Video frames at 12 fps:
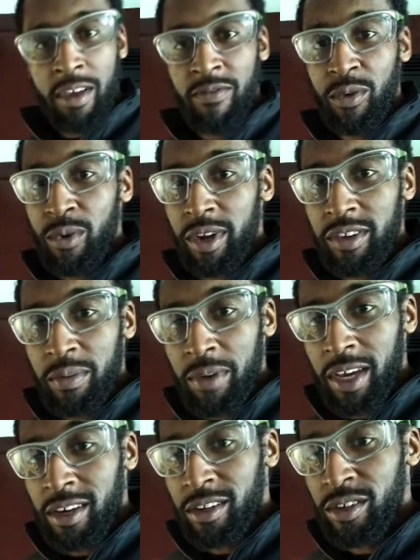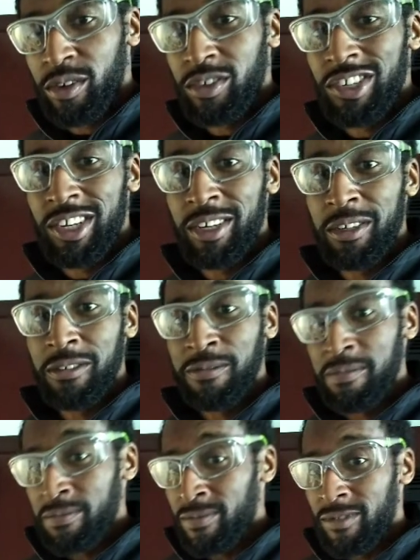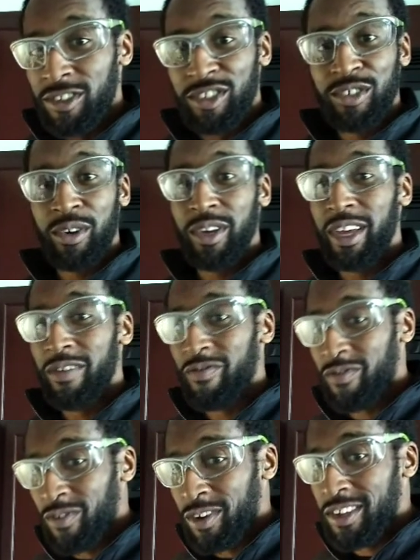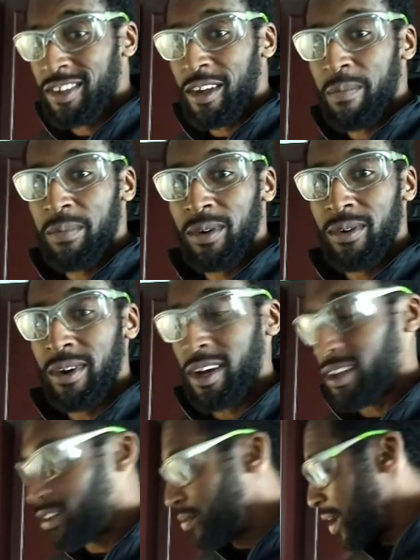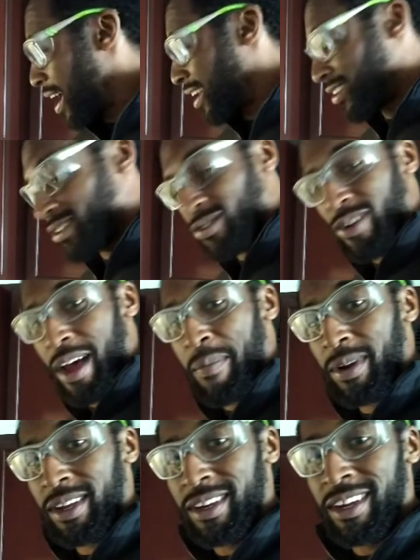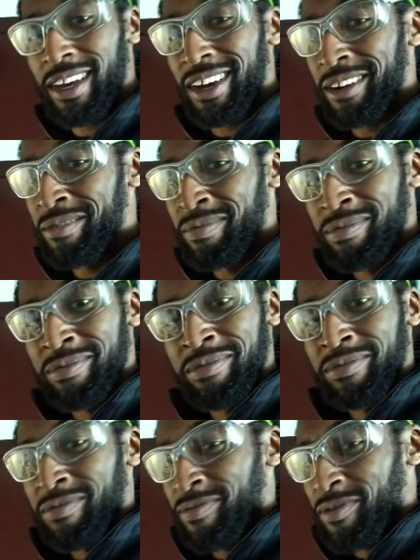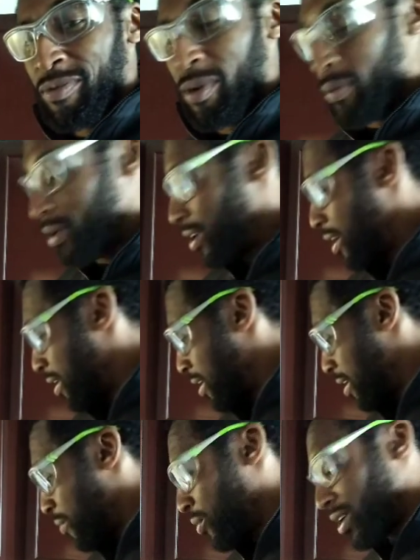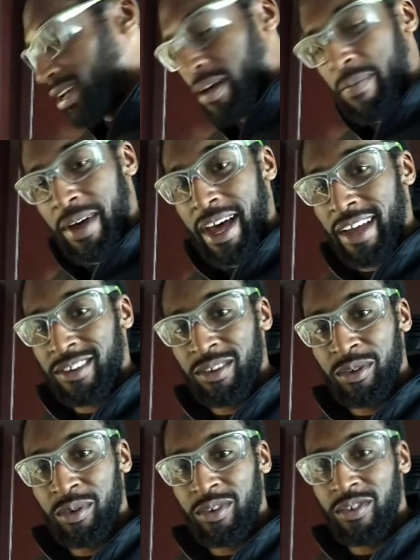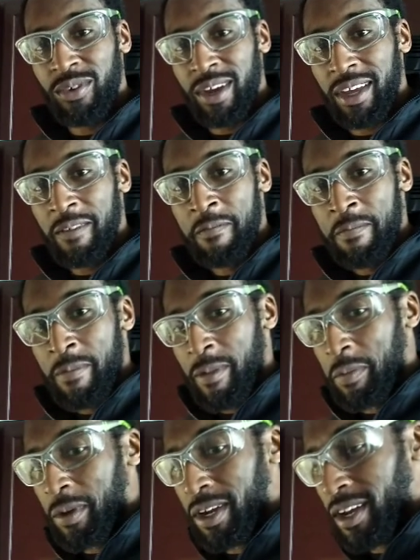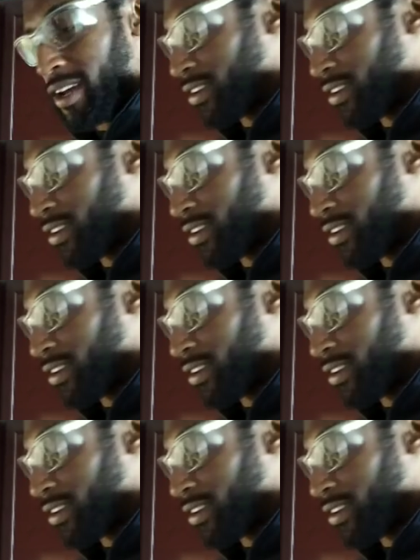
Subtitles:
if you wanted to make it a little chilled, just go ahead and freeze up your some ice and drop it in there. Remember that one cup of ice will do the trick. But